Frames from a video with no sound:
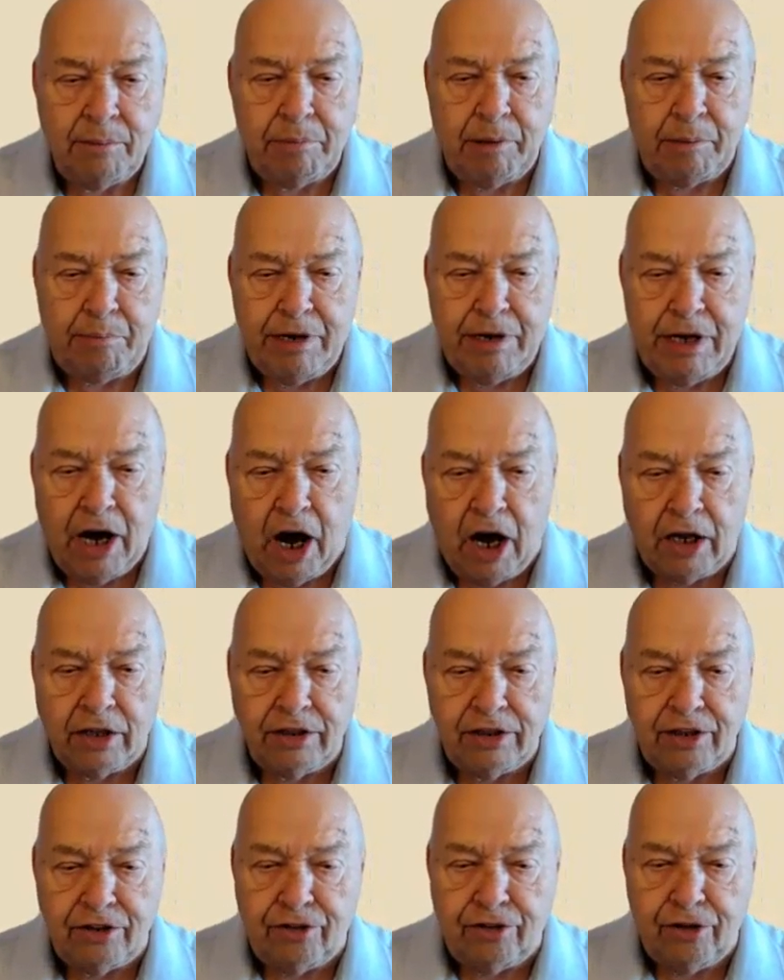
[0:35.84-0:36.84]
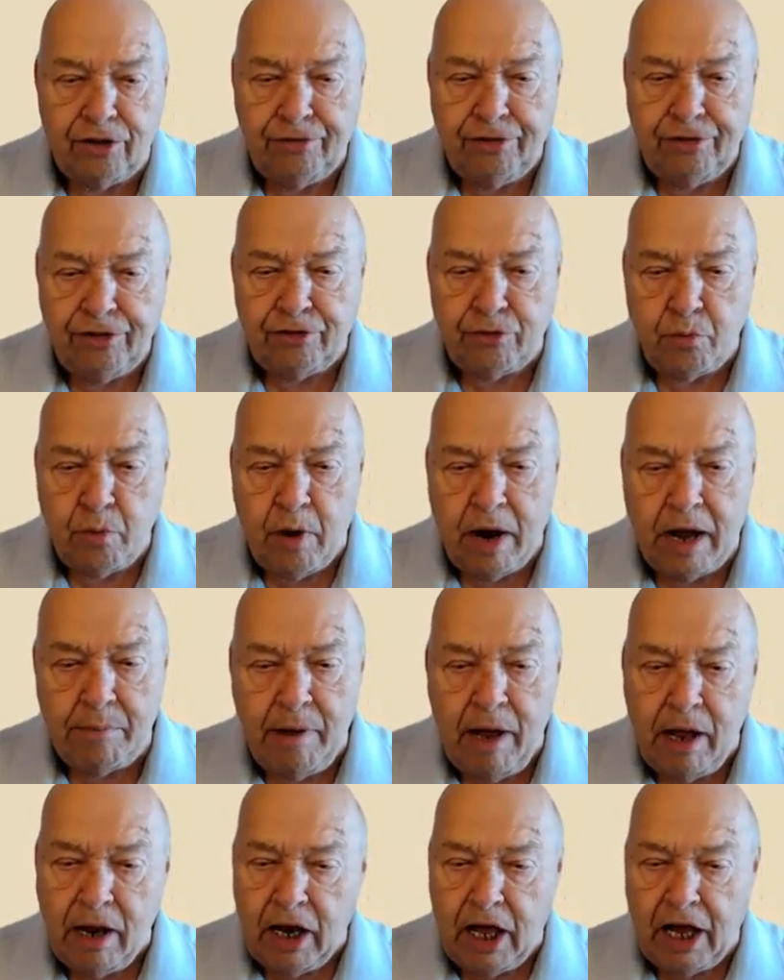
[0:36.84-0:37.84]
But beyond the surface
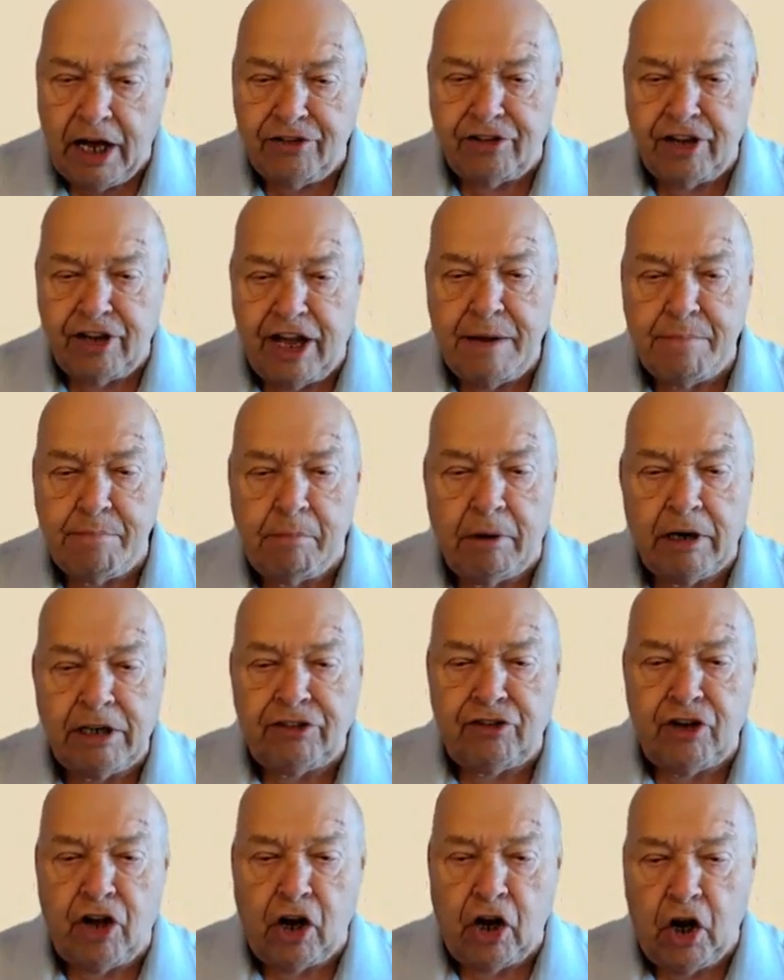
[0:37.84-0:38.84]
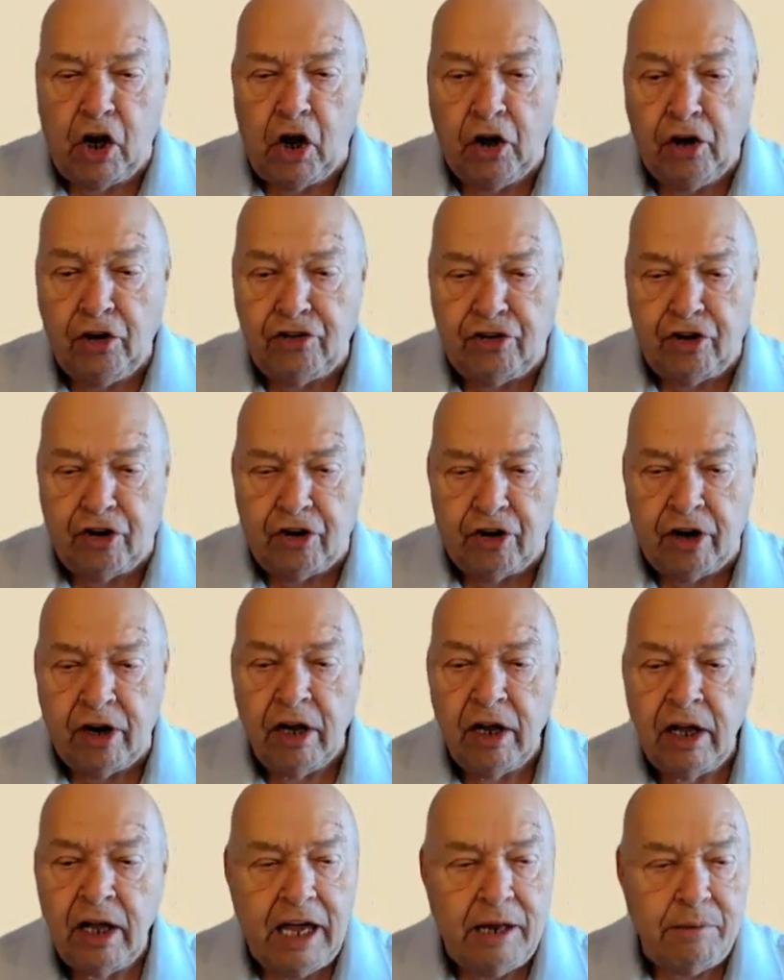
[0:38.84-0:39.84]
web lies a much
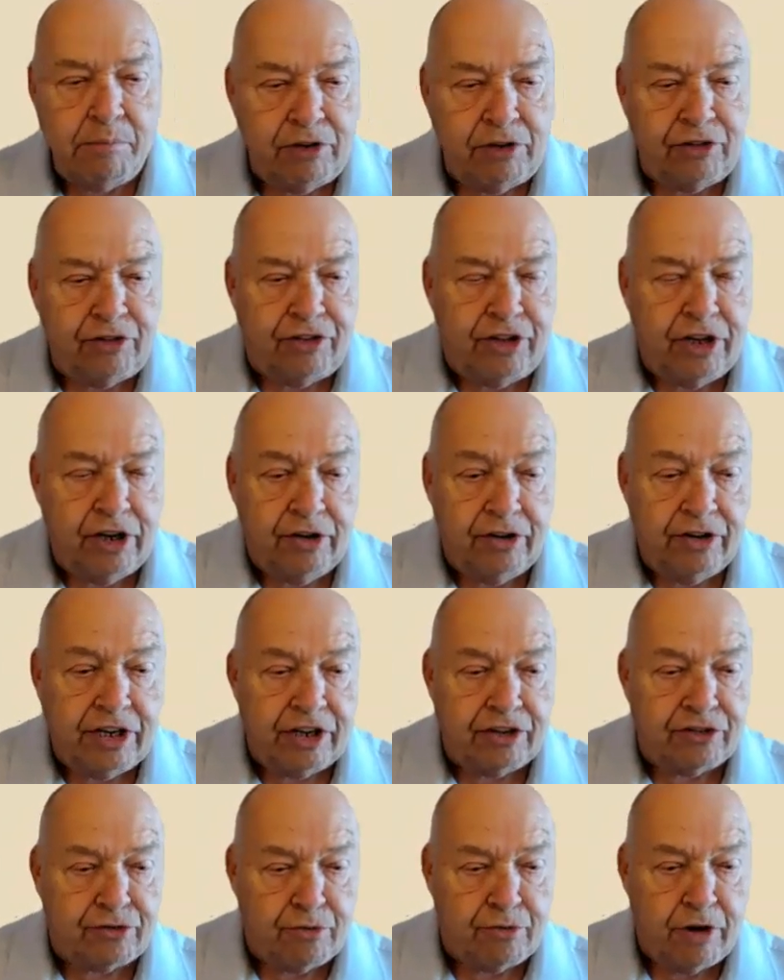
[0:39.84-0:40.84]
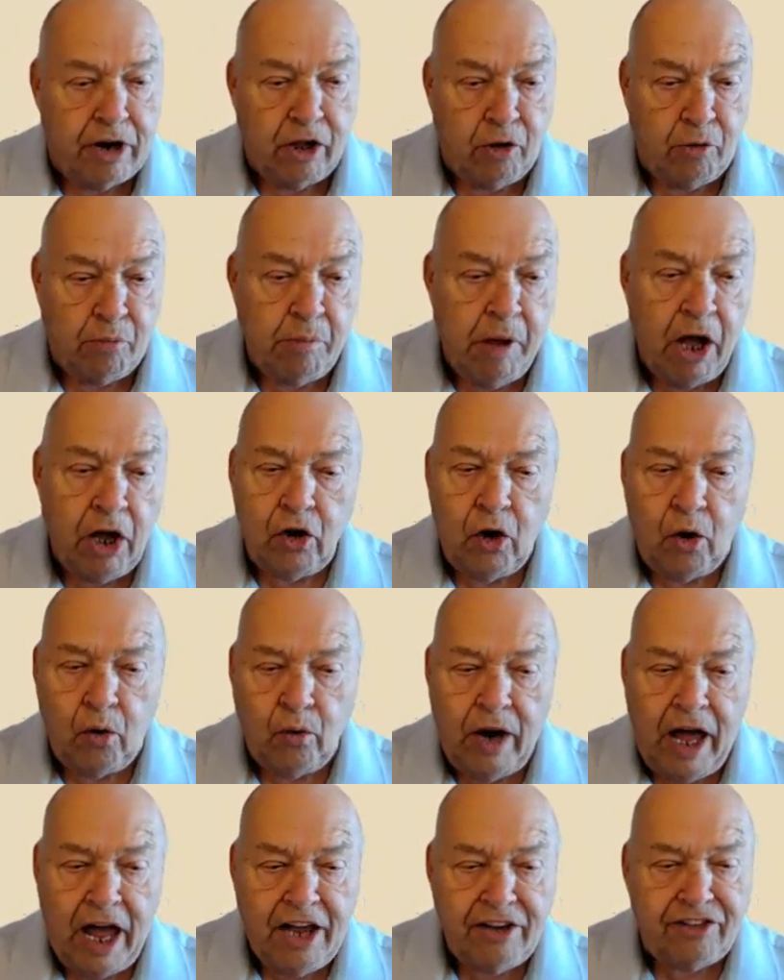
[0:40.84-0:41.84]
larger and mysterious realm
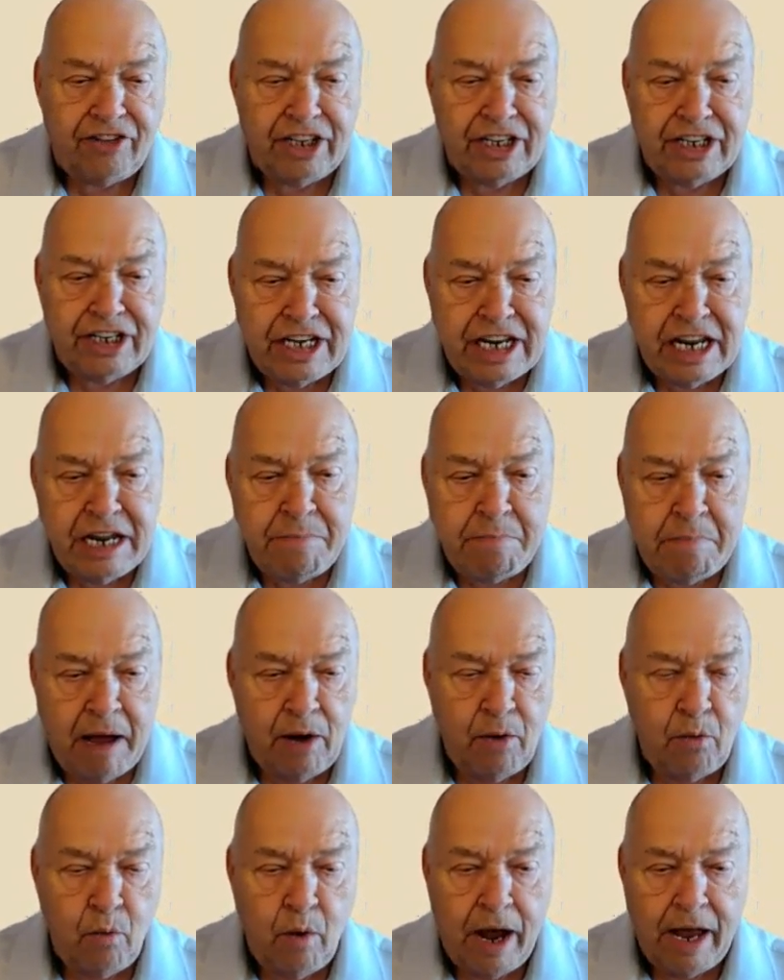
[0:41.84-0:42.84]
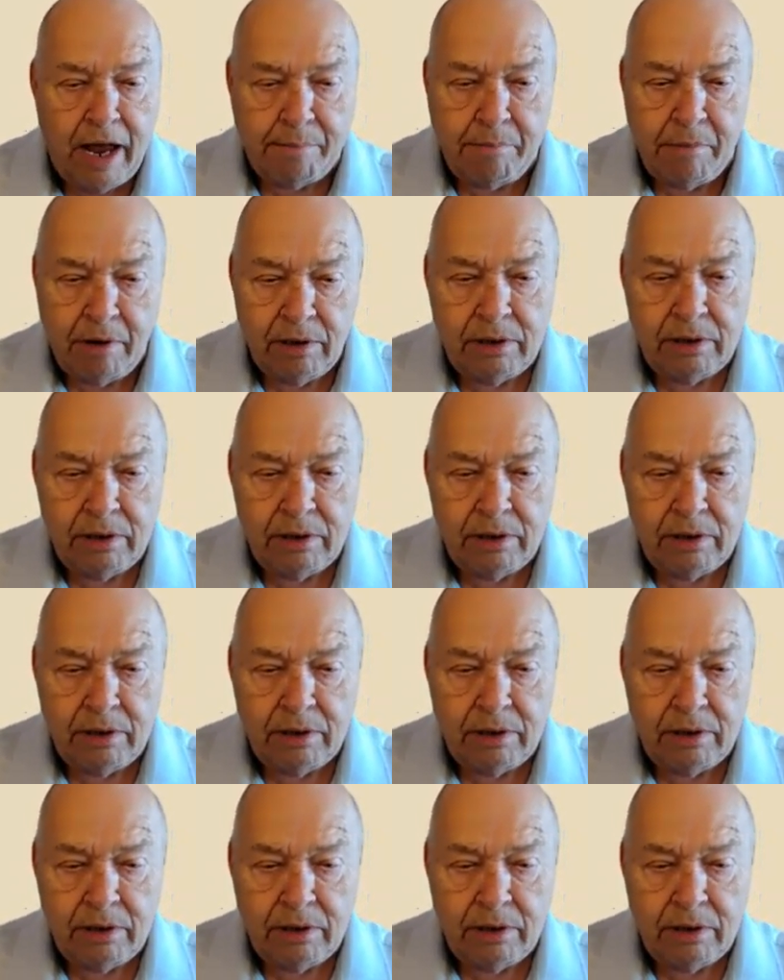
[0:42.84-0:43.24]
known as the deep web.